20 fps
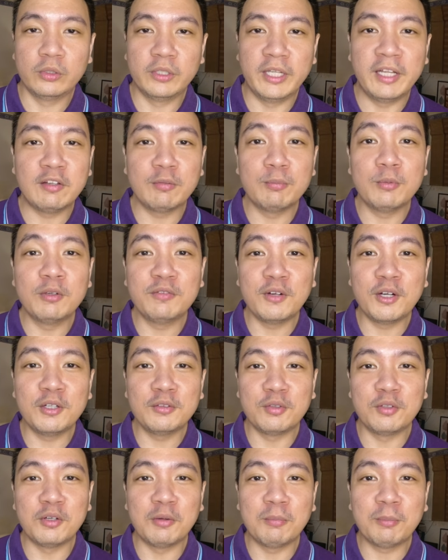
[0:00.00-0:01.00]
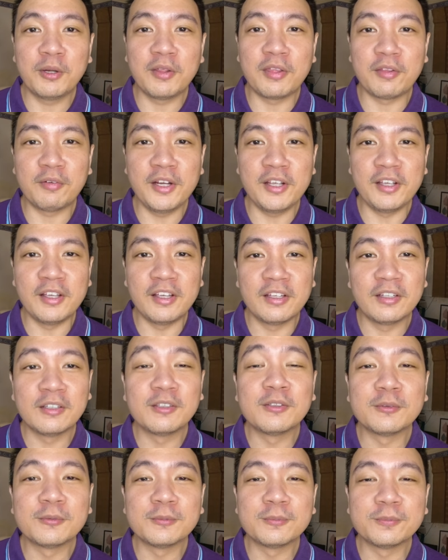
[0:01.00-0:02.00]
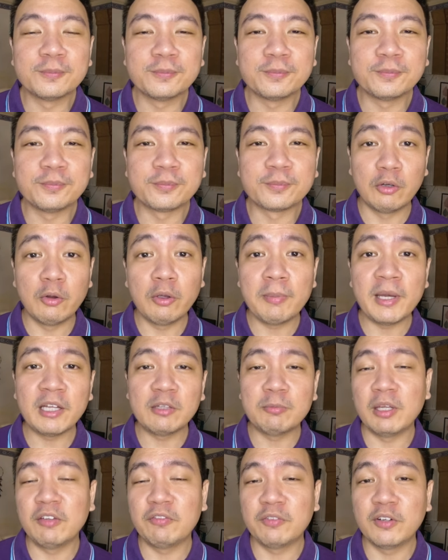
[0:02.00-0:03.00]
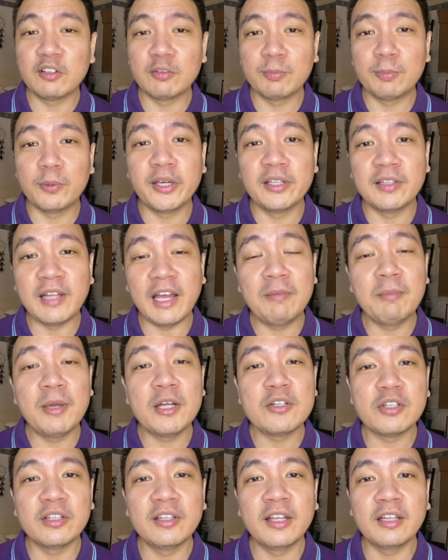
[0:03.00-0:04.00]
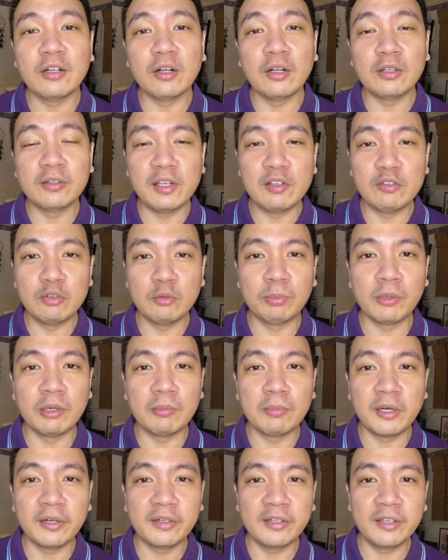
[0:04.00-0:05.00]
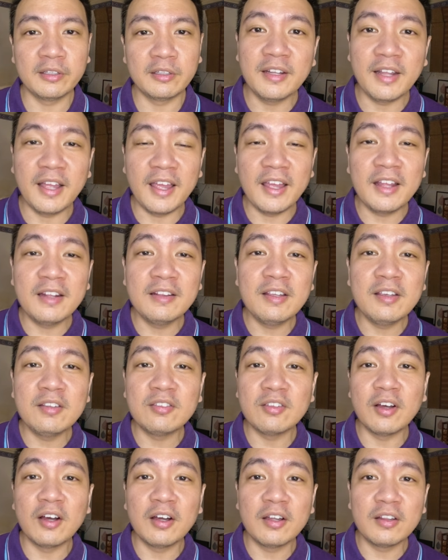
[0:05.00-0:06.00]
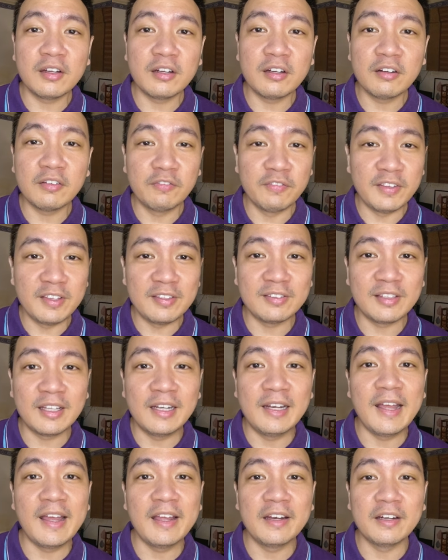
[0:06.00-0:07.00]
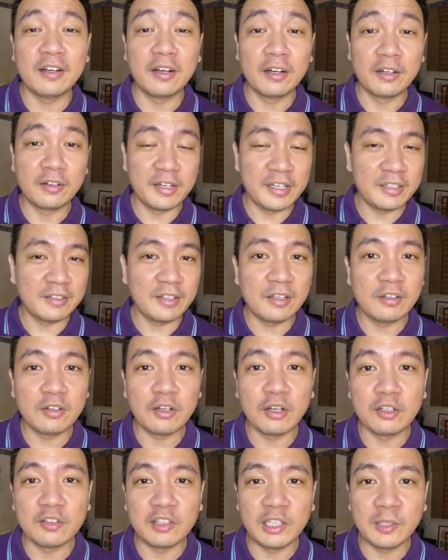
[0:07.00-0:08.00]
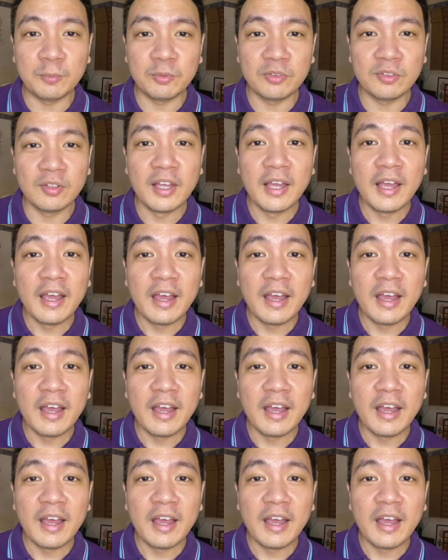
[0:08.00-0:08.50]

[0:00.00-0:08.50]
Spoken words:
Let's move on to number three. Going back to my first point, I mentioned that AllDay Supermarket and these other Vistaland retail concepts